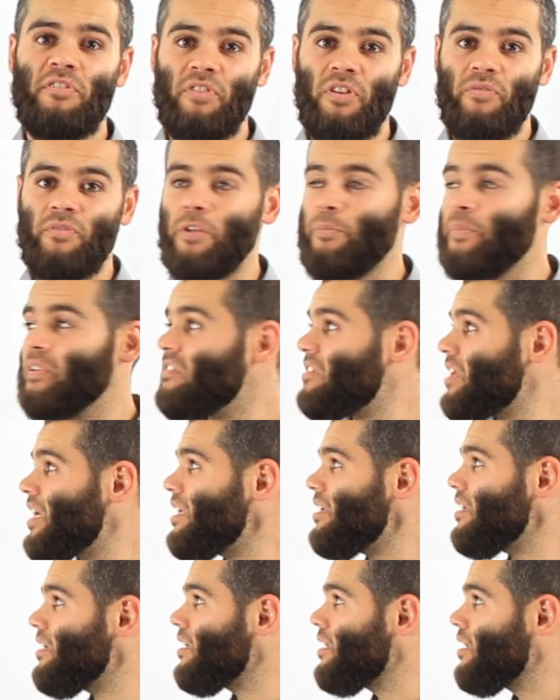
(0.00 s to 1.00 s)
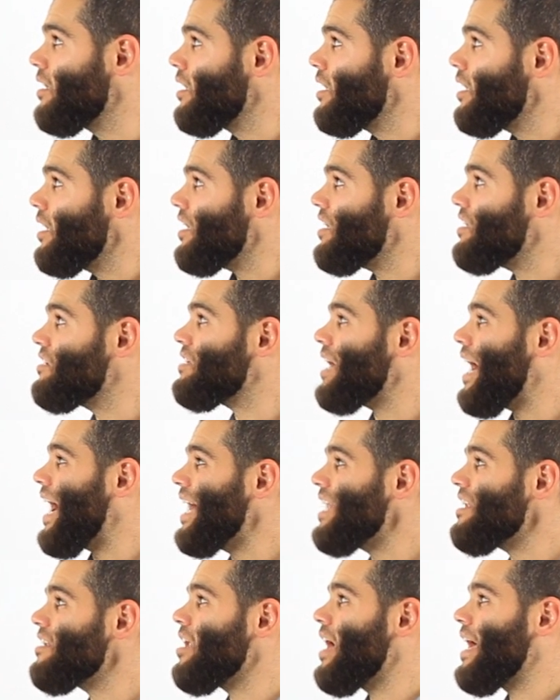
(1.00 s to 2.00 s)
as 50%, is
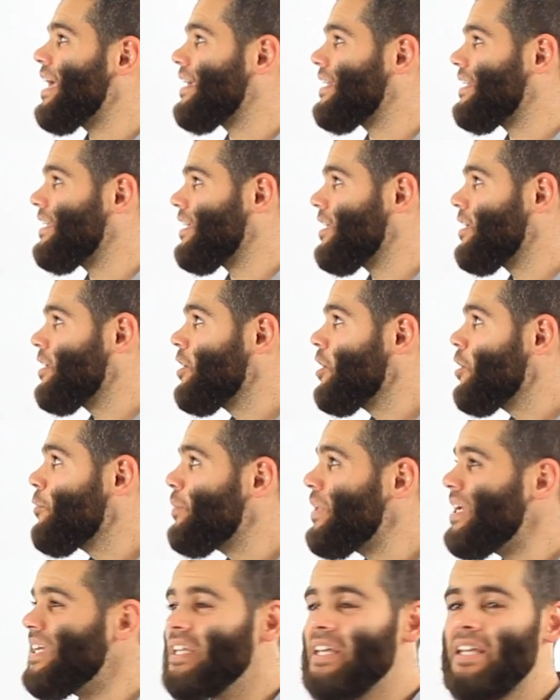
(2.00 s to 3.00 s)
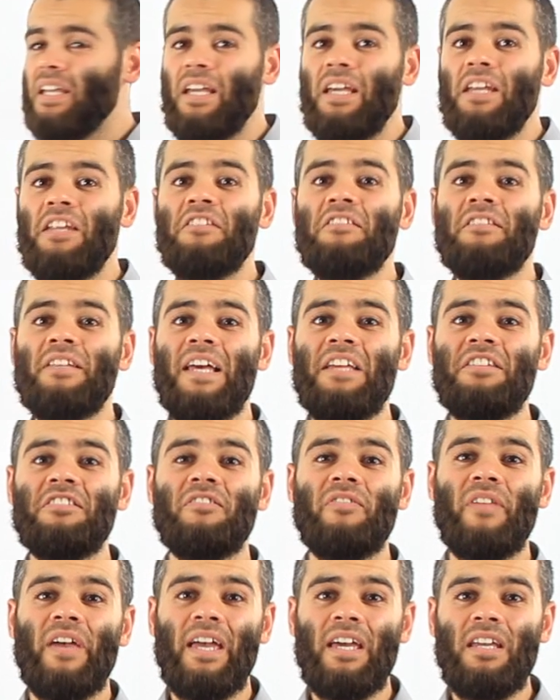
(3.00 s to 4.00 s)
unlikely, meaning it is less
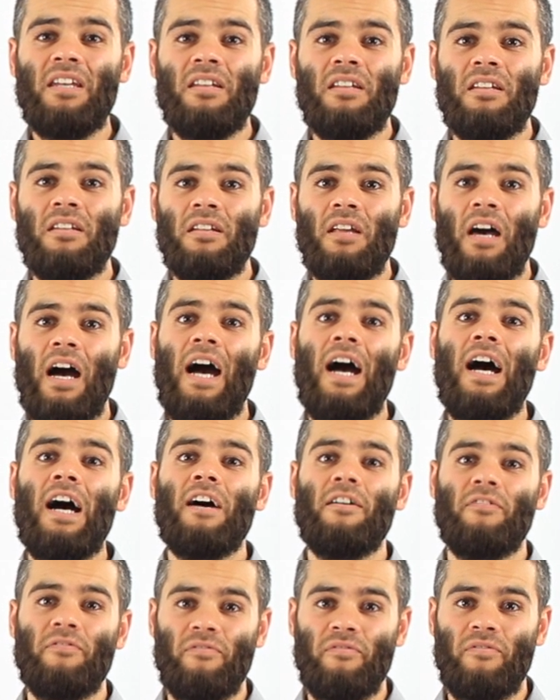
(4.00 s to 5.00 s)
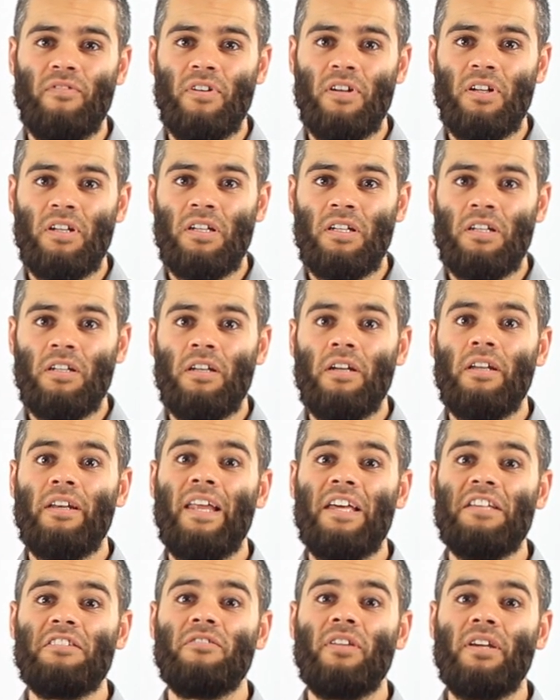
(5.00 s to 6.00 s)
than half.
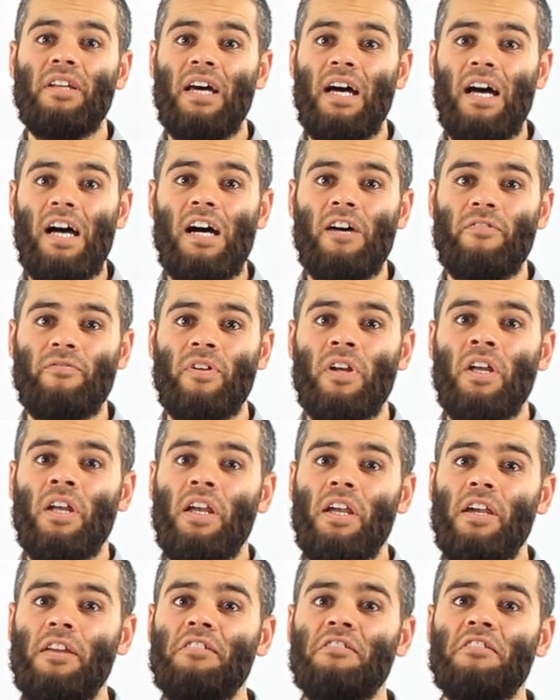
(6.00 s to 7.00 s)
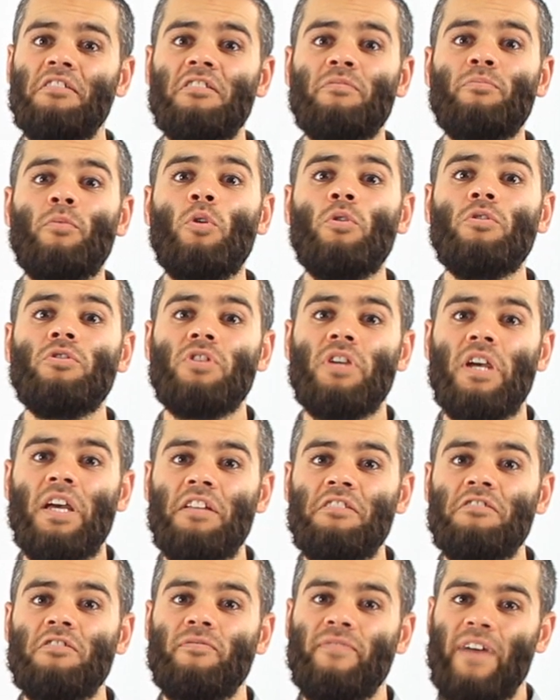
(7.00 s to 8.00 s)
Less than half. It is a small
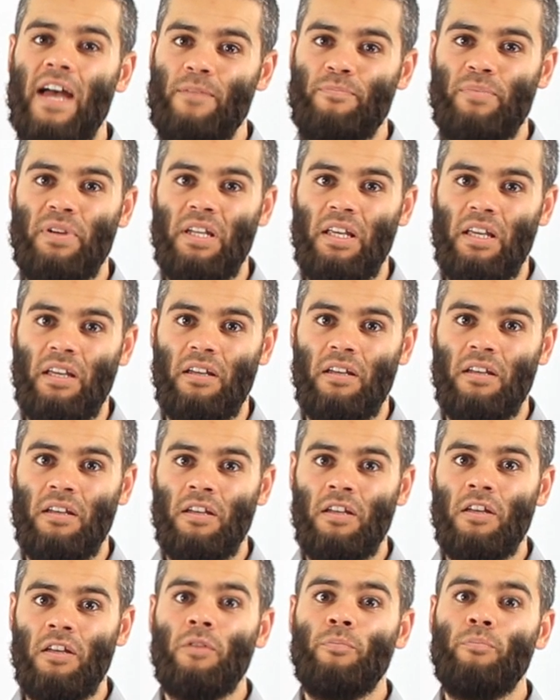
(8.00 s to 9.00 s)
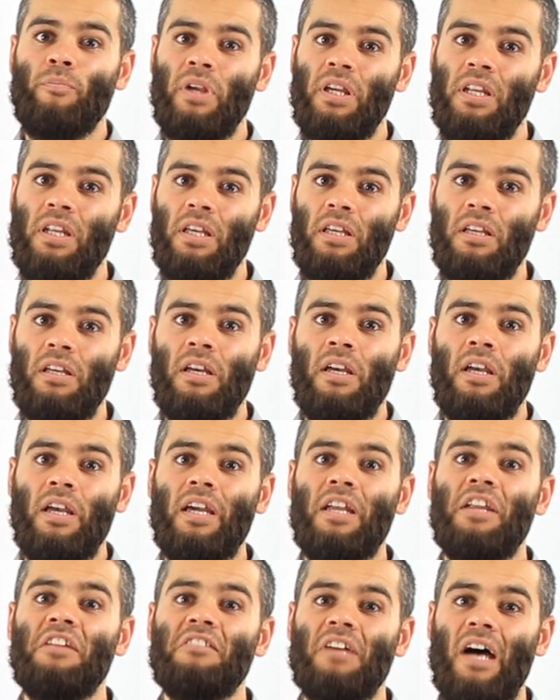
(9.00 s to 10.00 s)
chance of happening, meaning
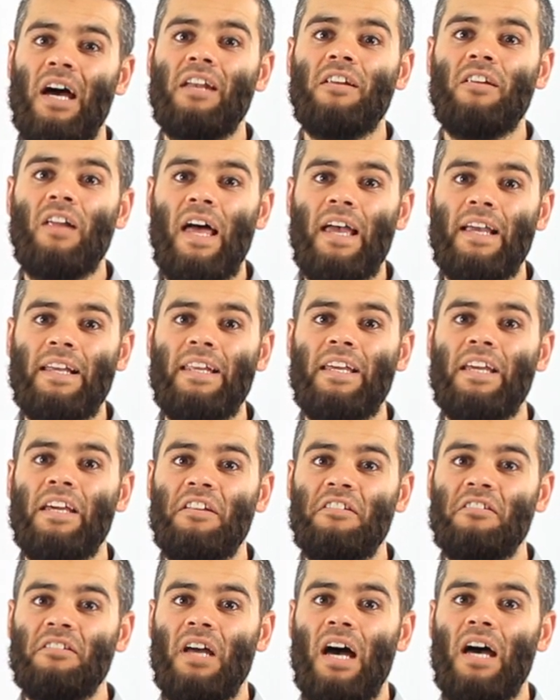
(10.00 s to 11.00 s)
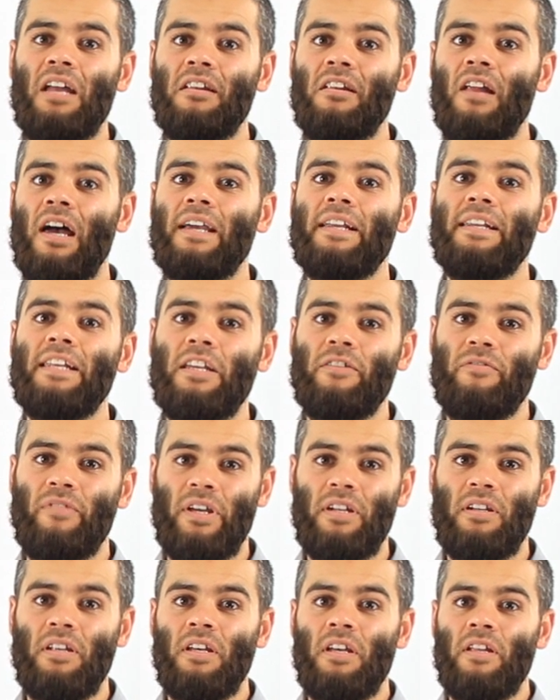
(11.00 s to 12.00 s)
it is unlikely, it is an unlikely
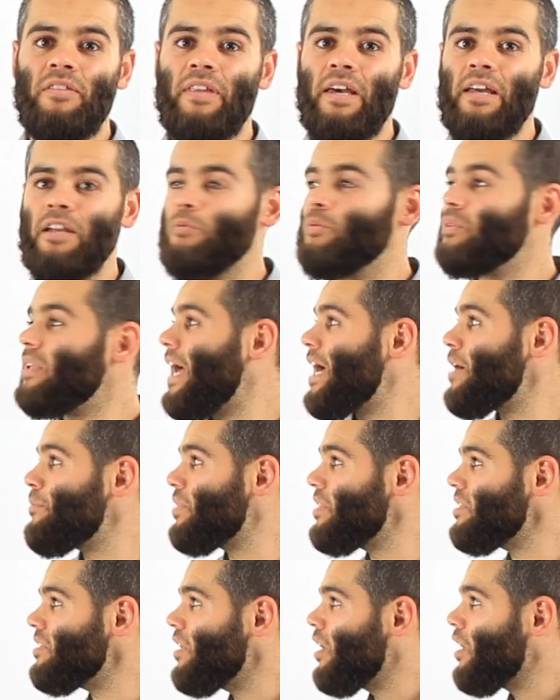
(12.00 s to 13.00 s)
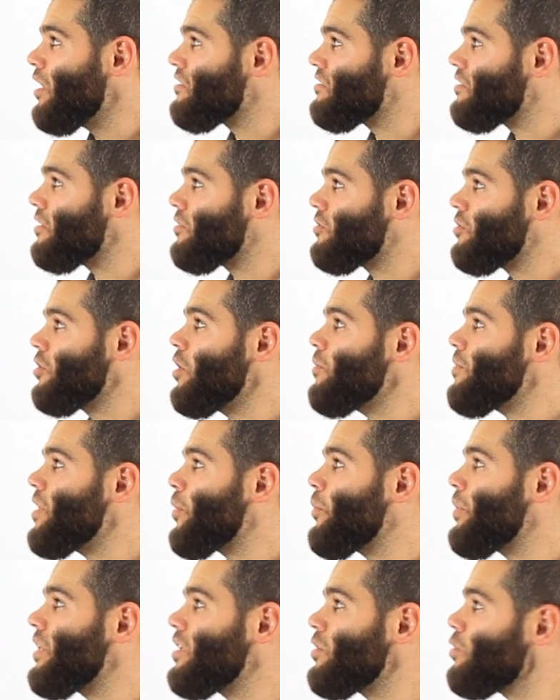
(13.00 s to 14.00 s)
event that it will happen. So the term
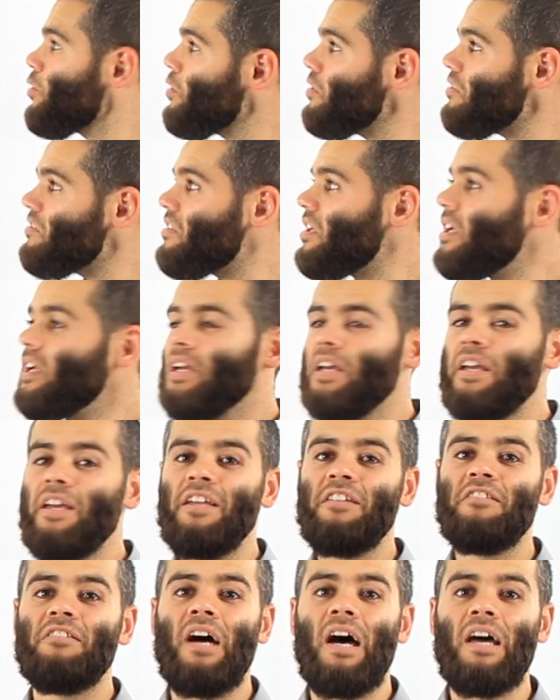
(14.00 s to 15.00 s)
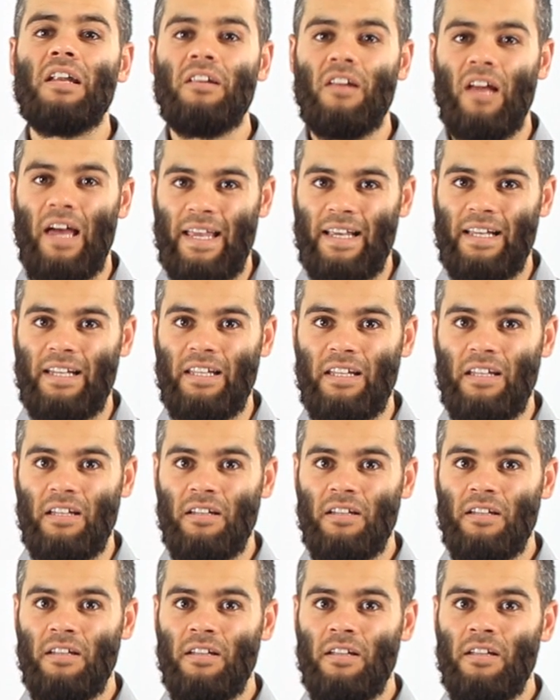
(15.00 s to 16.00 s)
that we use is unlikely.
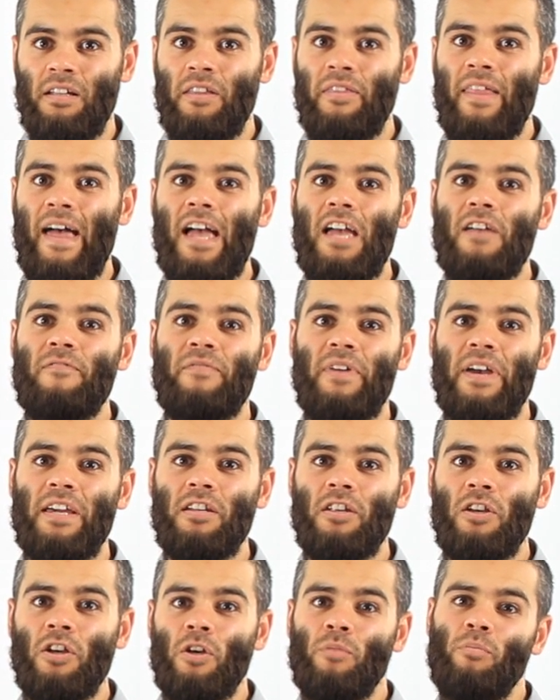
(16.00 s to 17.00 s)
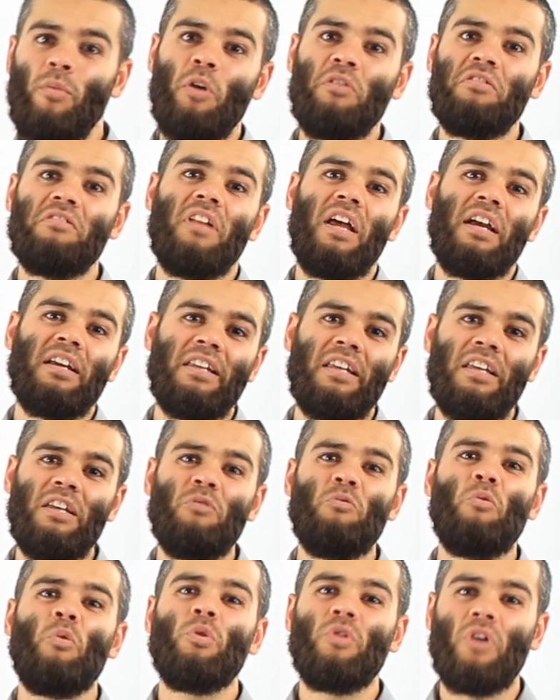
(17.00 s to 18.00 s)
That event most
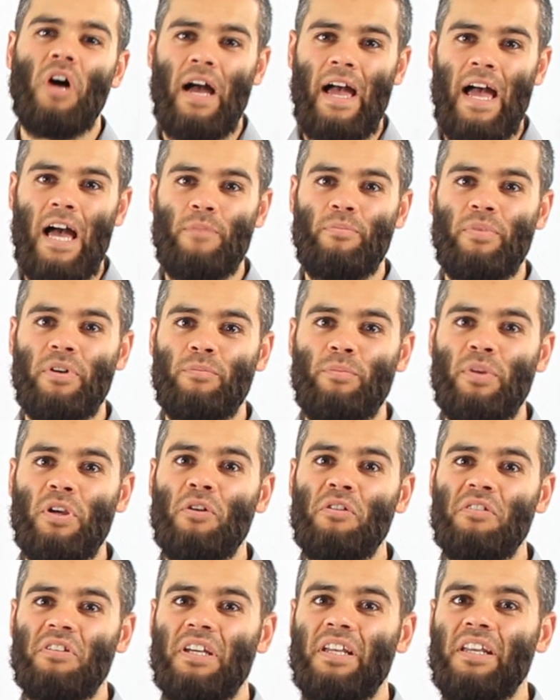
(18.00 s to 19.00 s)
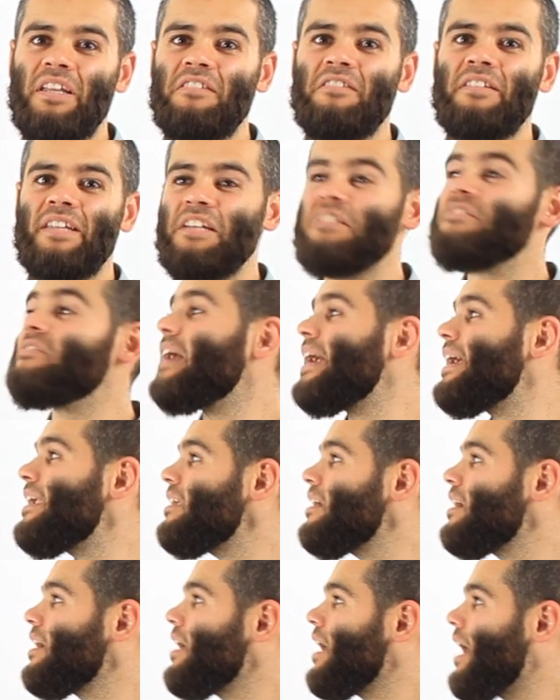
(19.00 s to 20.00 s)
likely will not happen because it is less
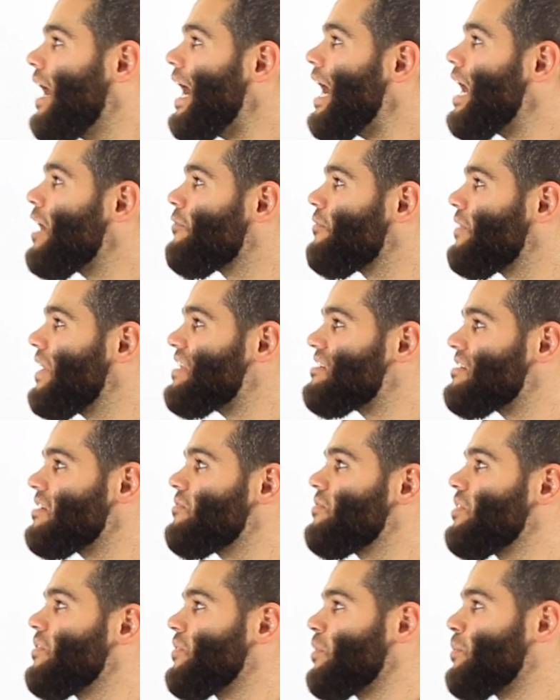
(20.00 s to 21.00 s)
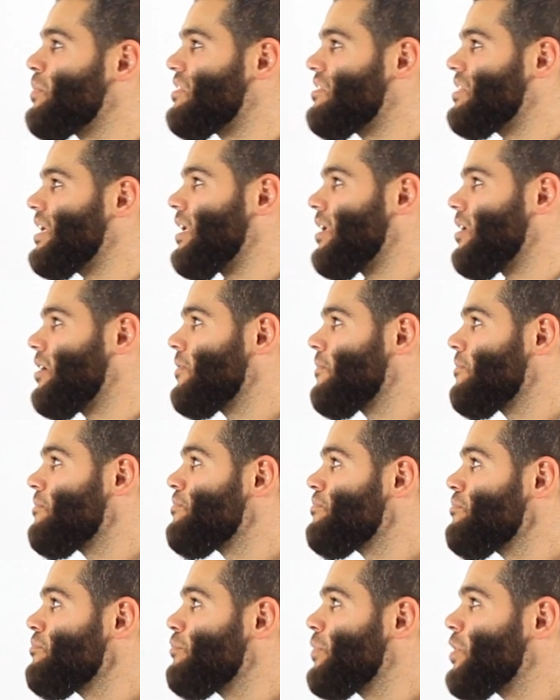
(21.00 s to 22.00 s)
than half, less than 50%,
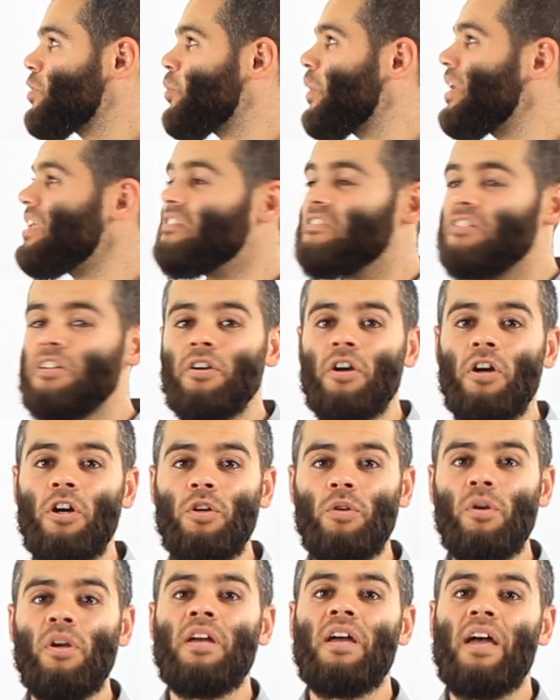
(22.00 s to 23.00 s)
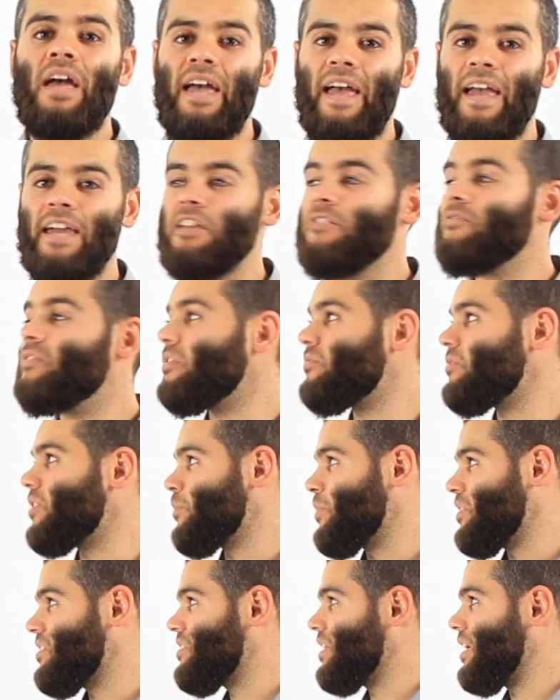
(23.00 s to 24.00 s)
between 0 and
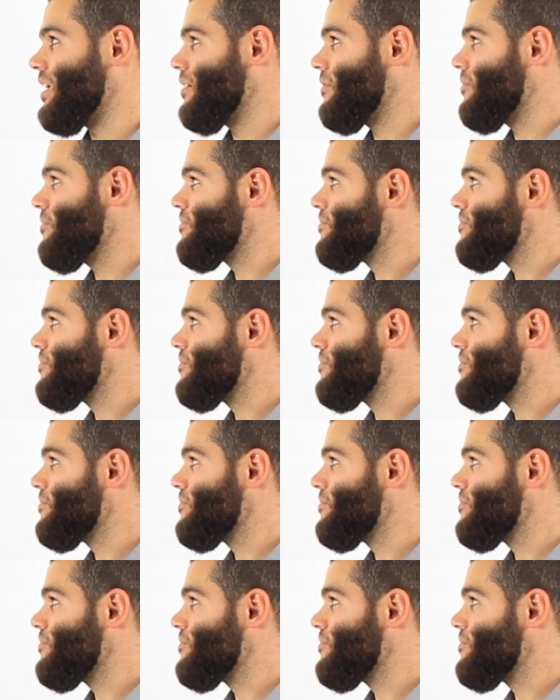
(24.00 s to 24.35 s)
50%.